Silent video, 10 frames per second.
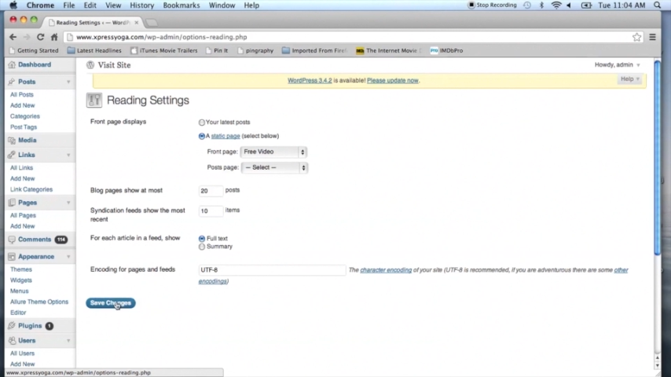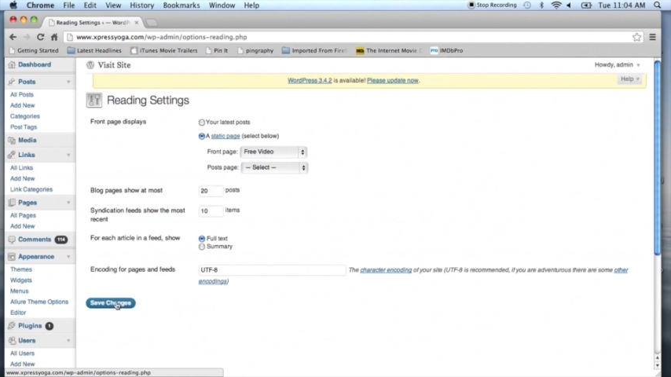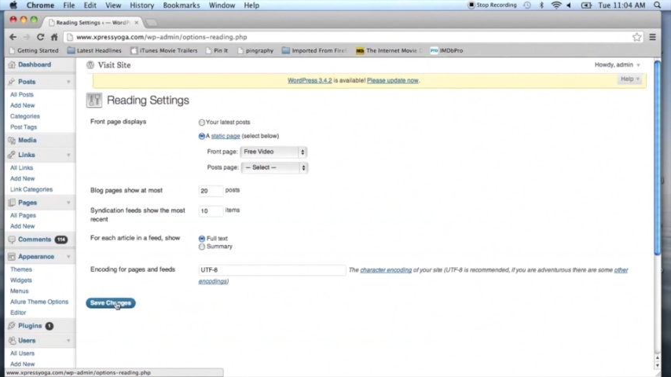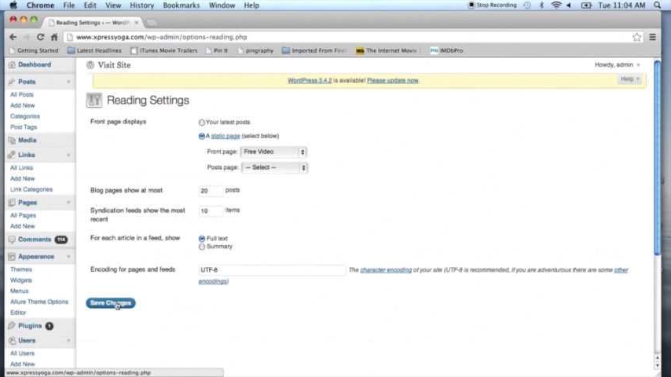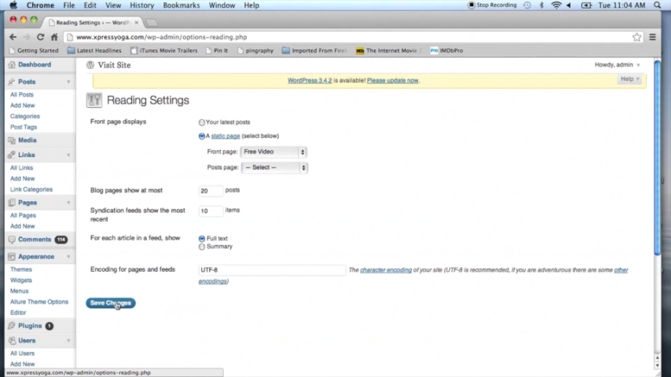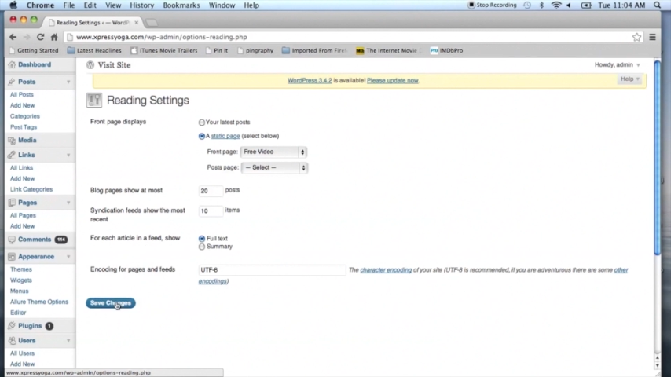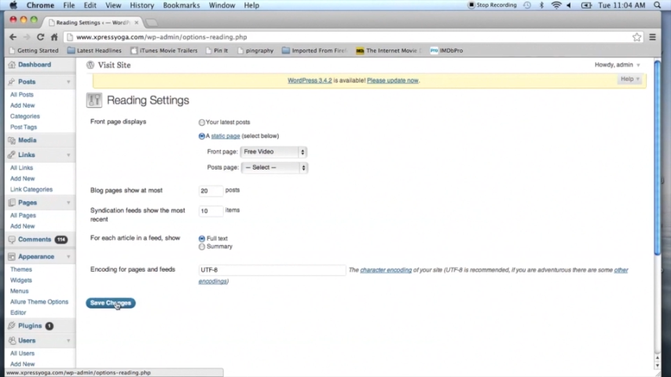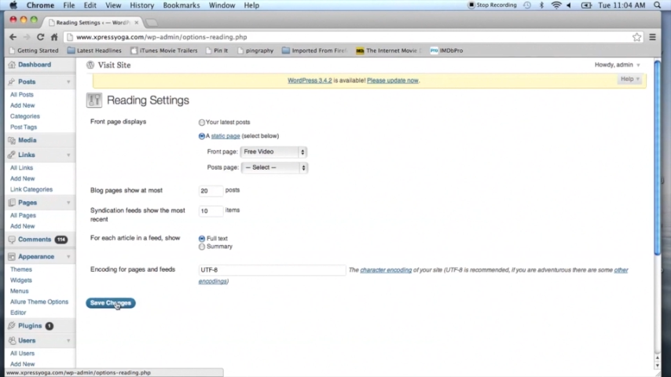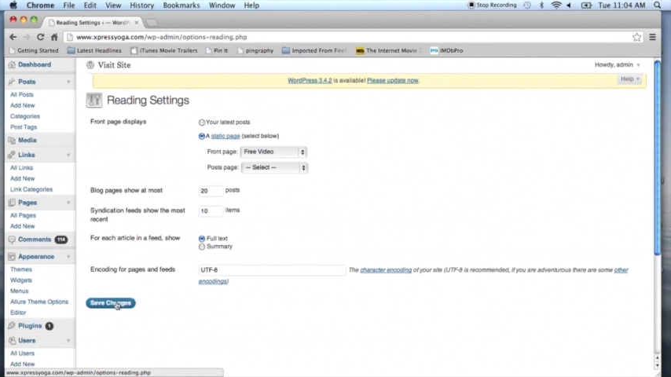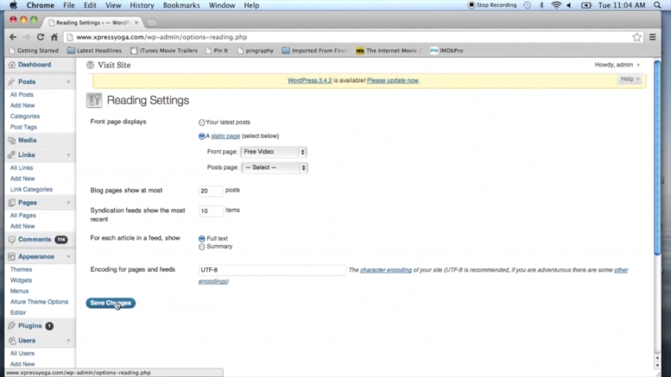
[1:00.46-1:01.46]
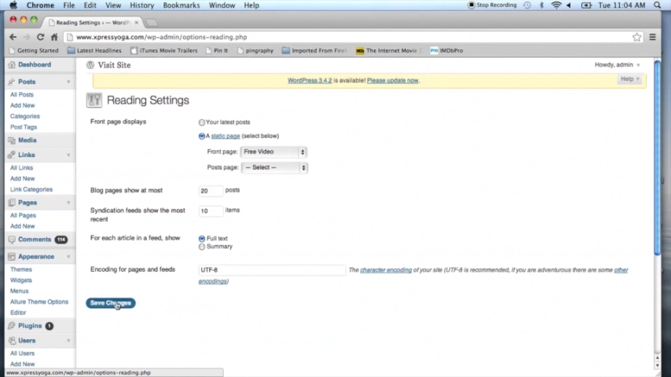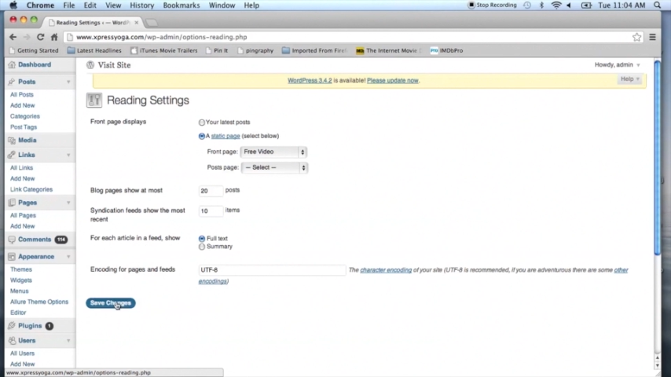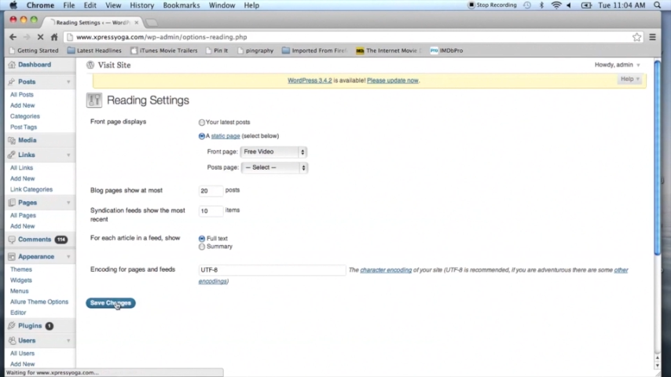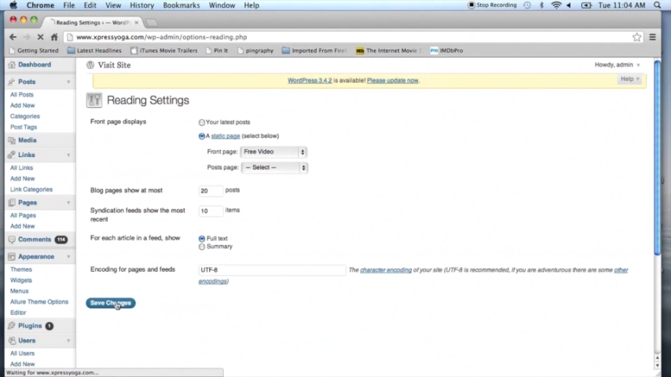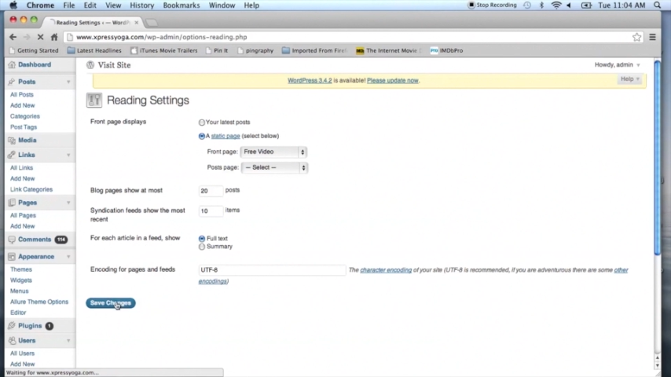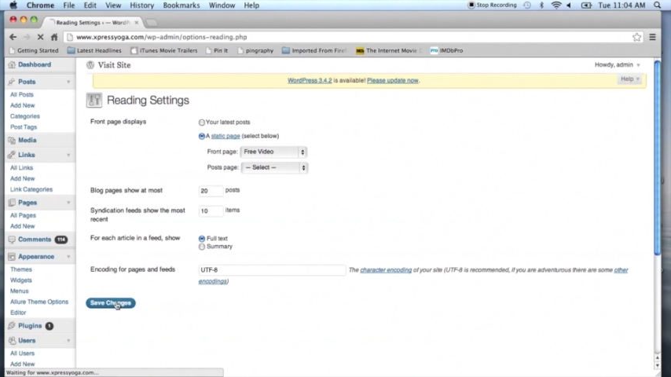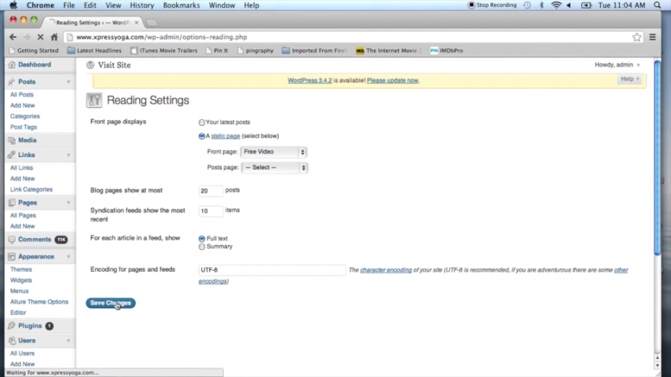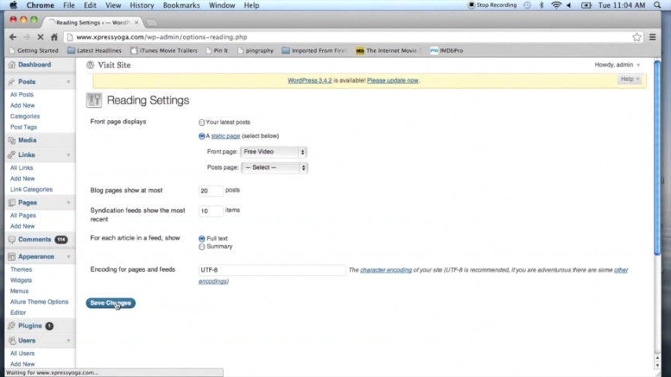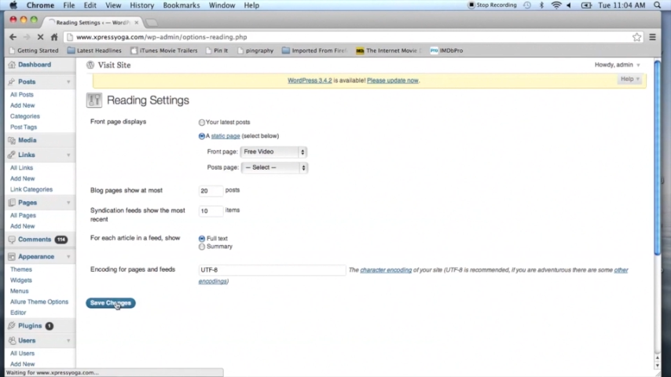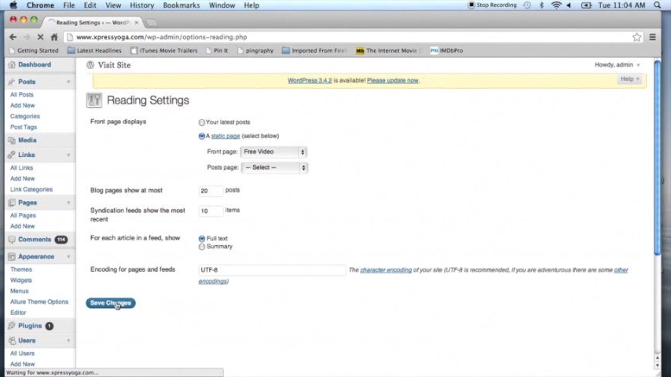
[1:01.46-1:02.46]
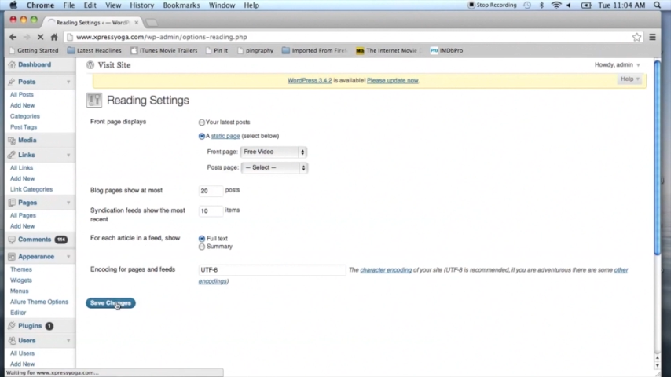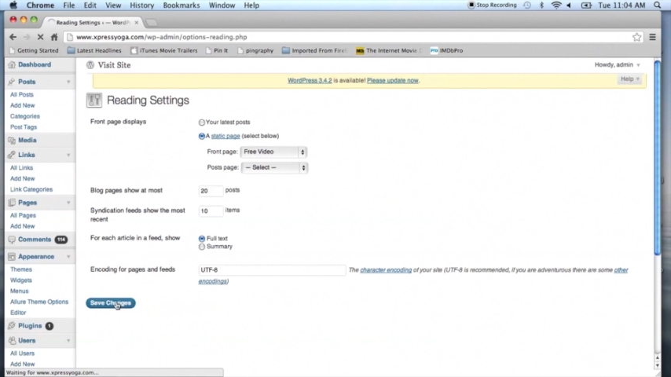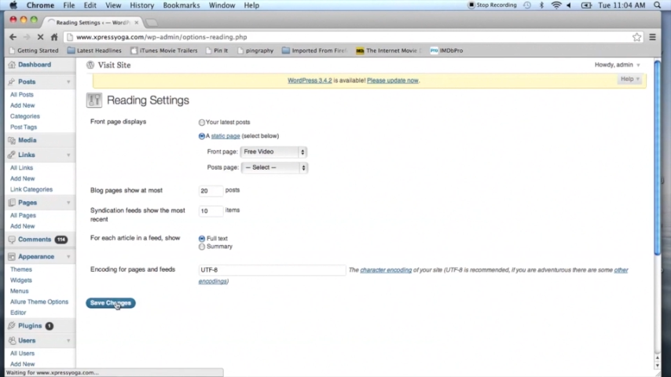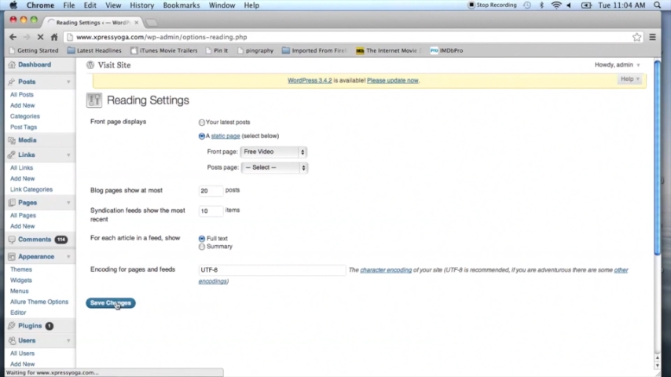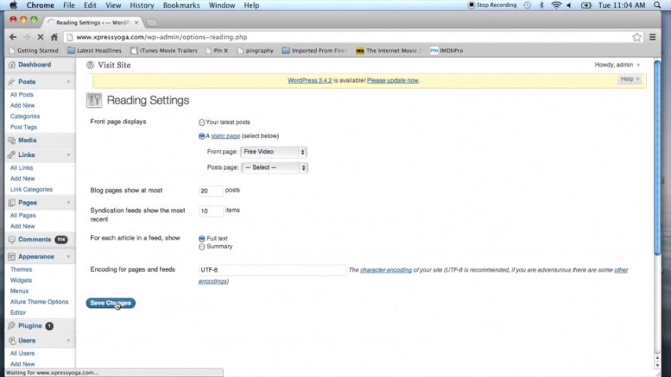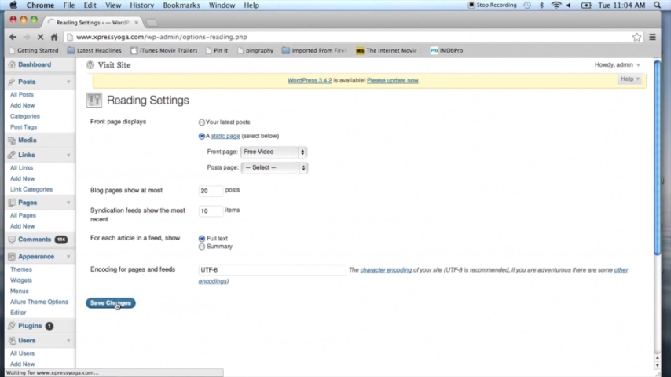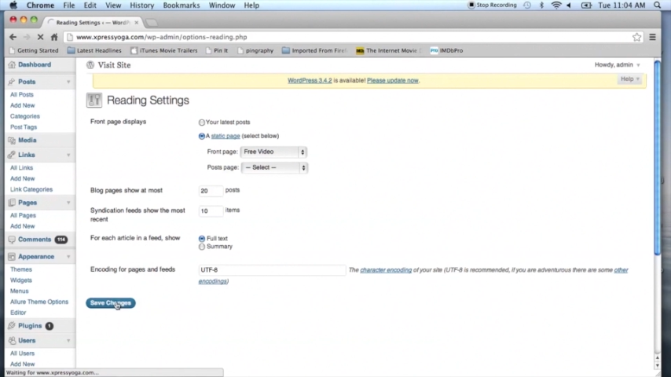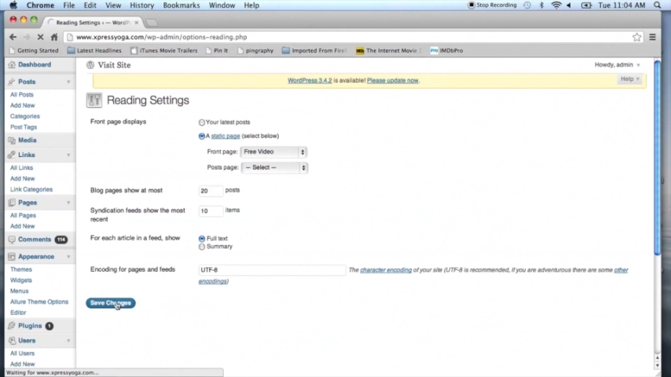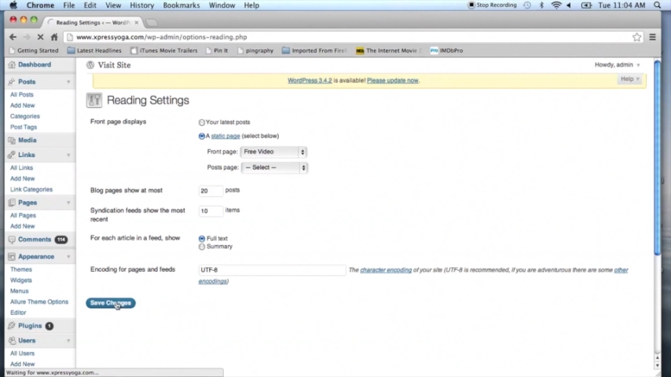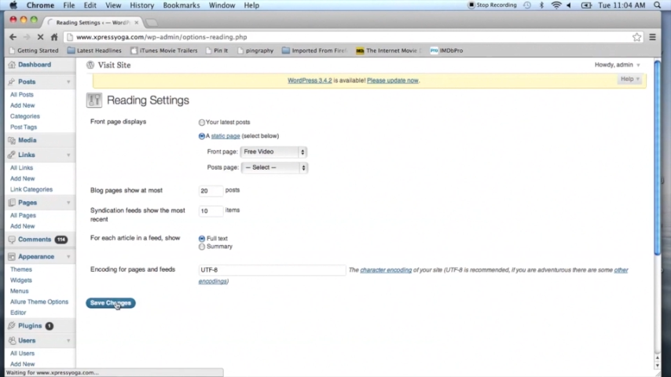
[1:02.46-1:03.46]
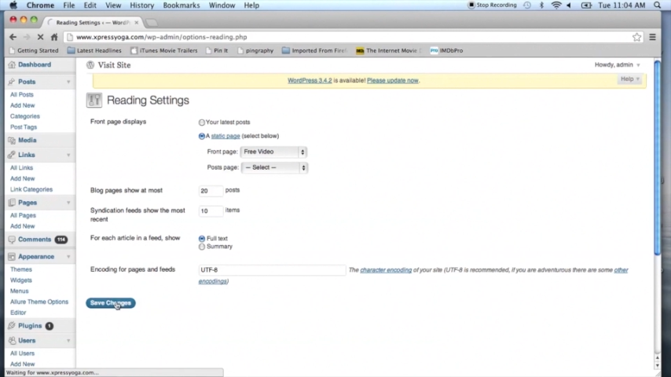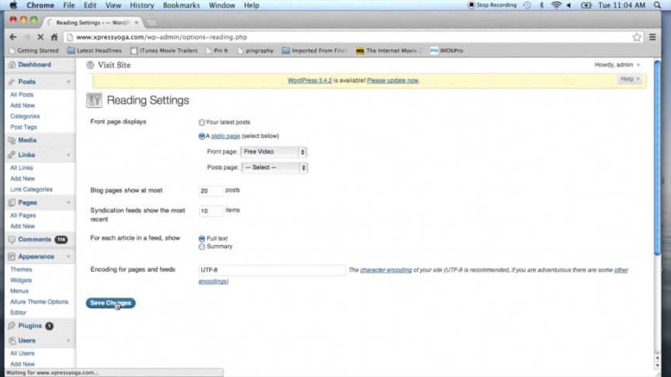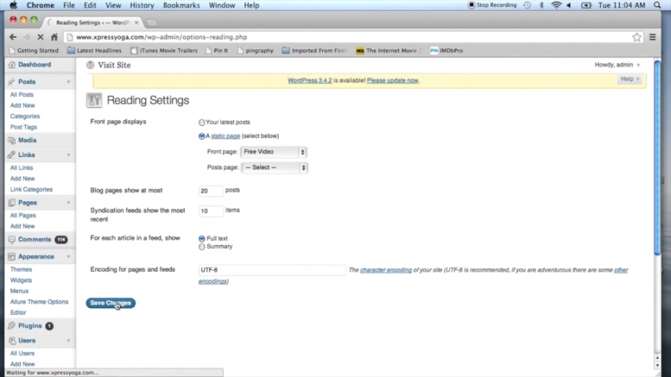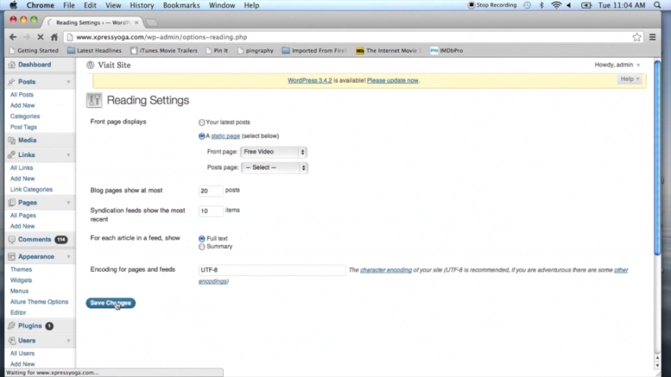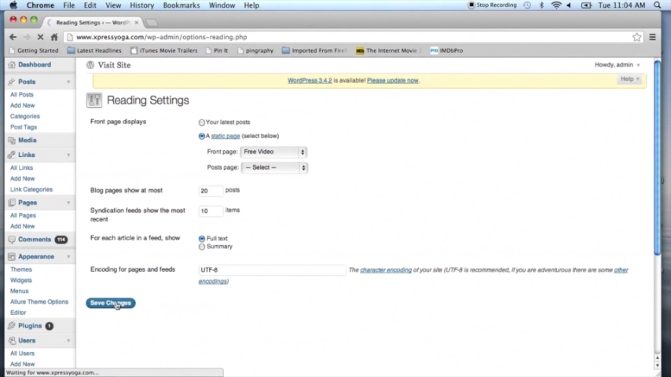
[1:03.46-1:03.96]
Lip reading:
(no speaker visible)